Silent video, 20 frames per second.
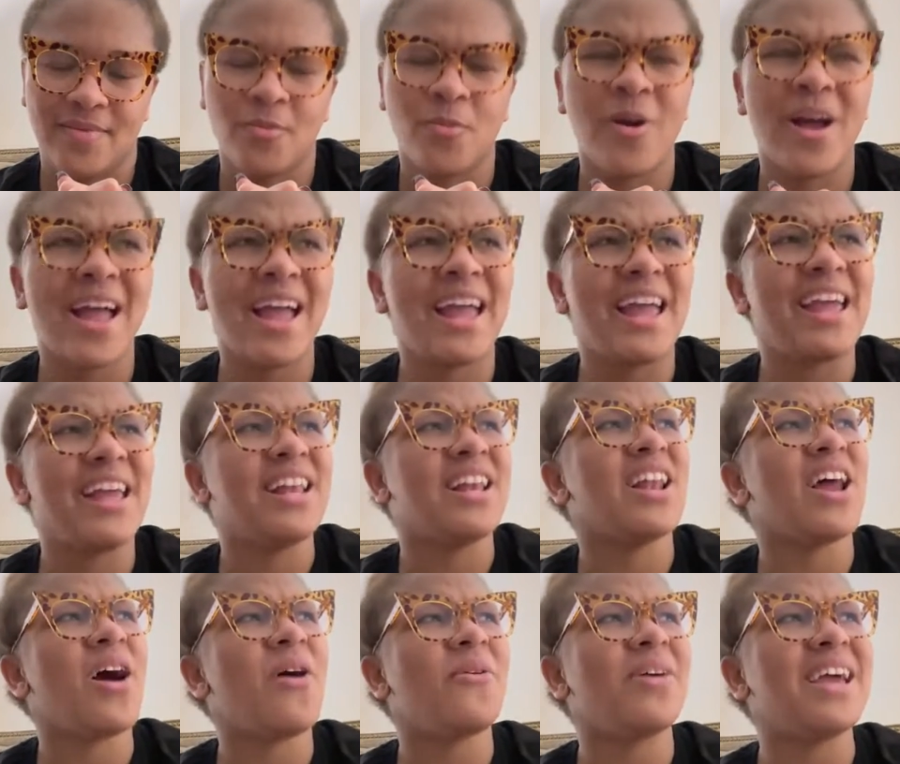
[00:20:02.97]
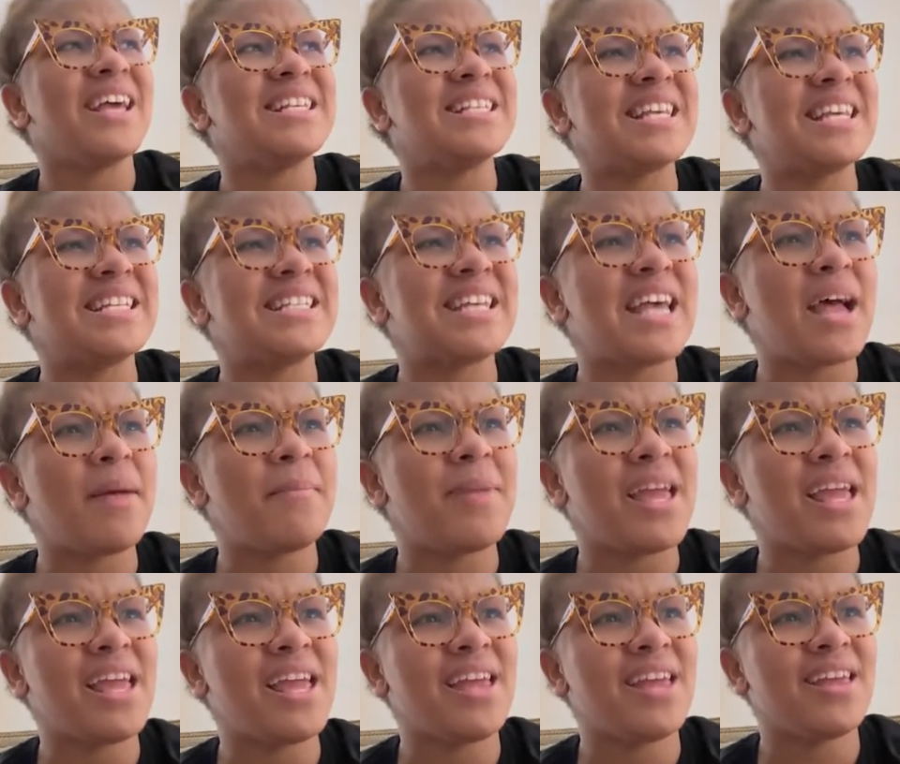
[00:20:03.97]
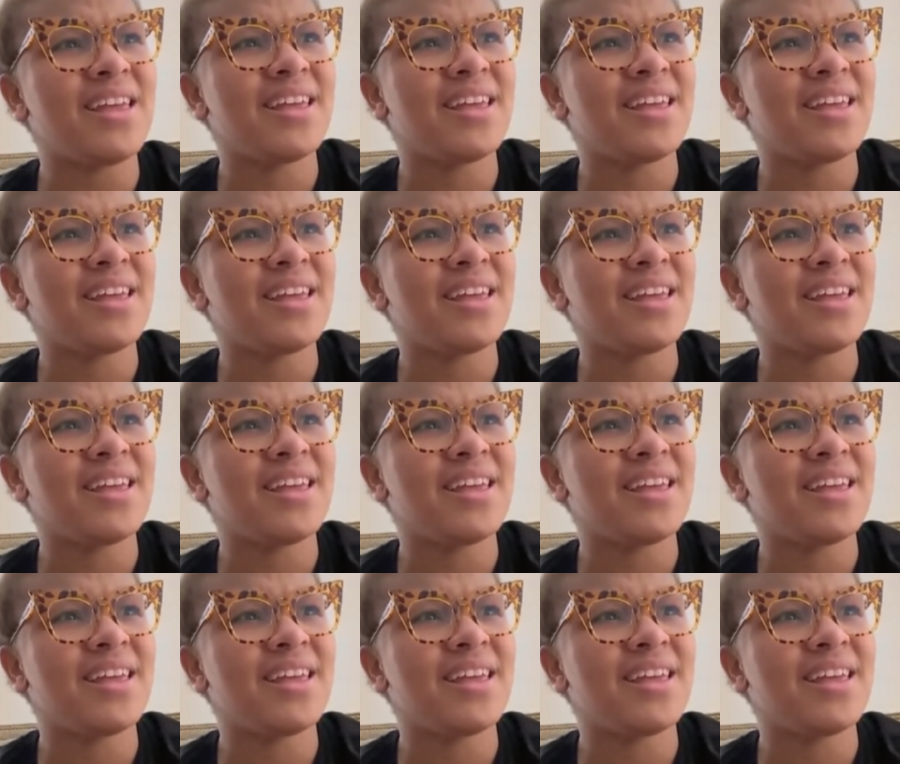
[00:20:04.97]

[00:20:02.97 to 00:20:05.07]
Wait, no, is it demi?